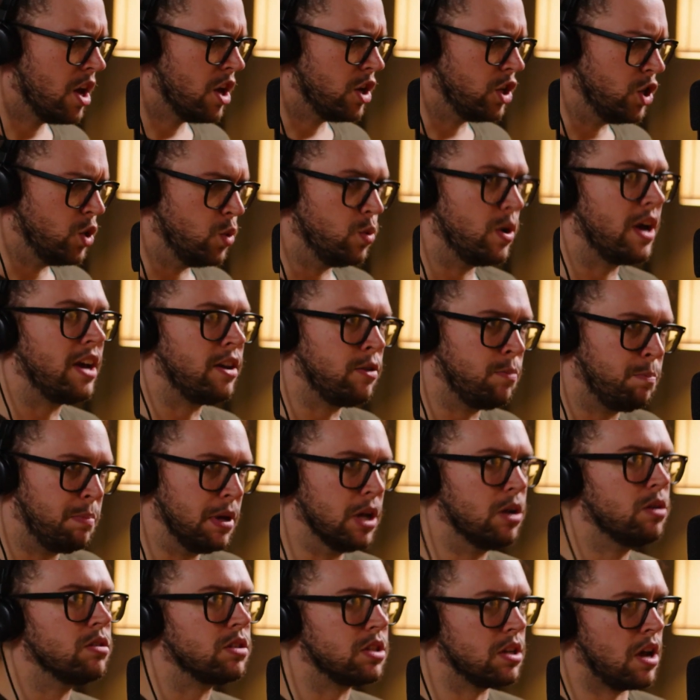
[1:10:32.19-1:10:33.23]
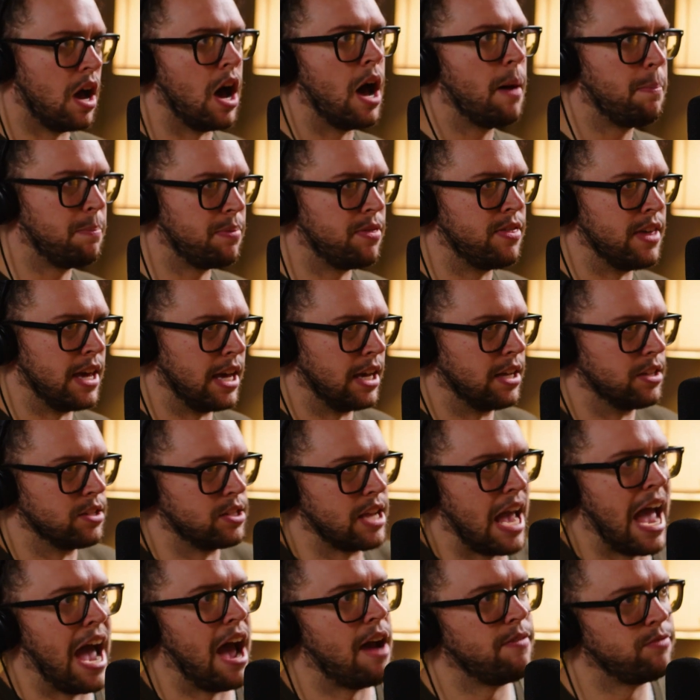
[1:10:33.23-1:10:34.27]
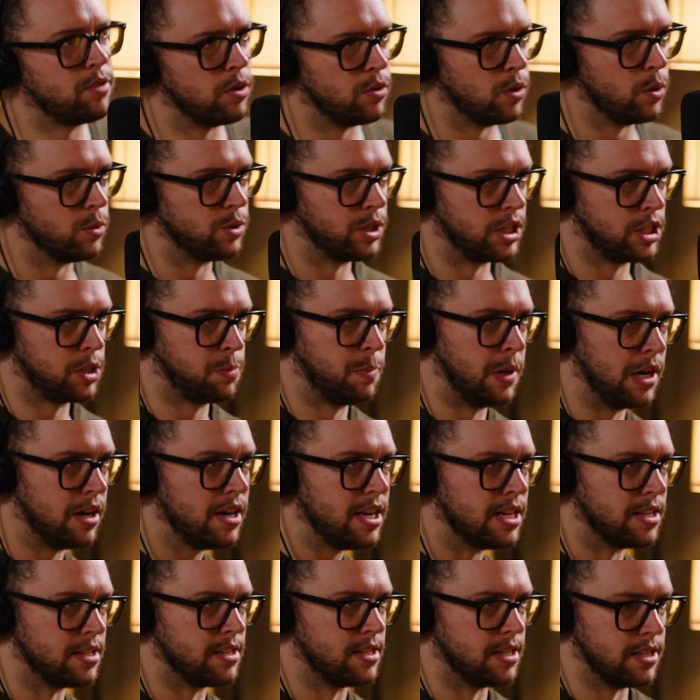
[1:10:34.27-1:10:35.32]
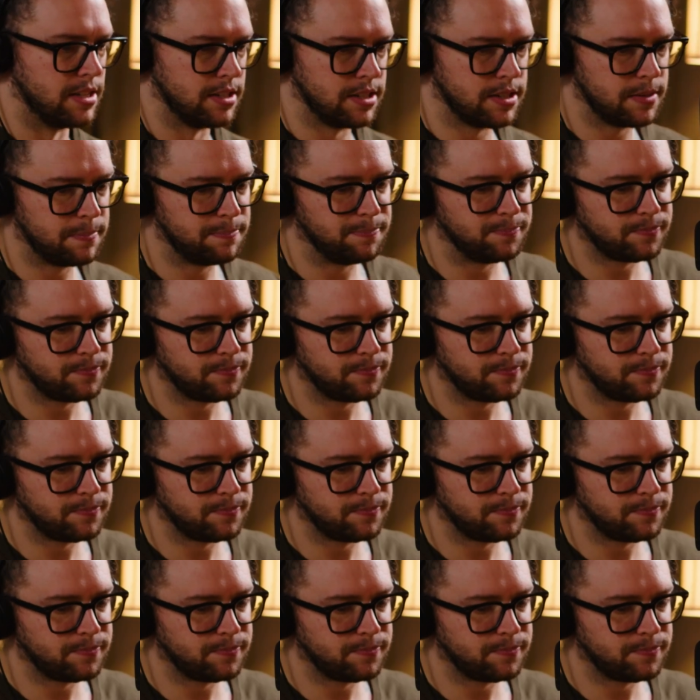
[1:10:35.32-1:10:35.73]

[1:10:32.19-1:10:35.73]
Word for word: you built up things after those experiences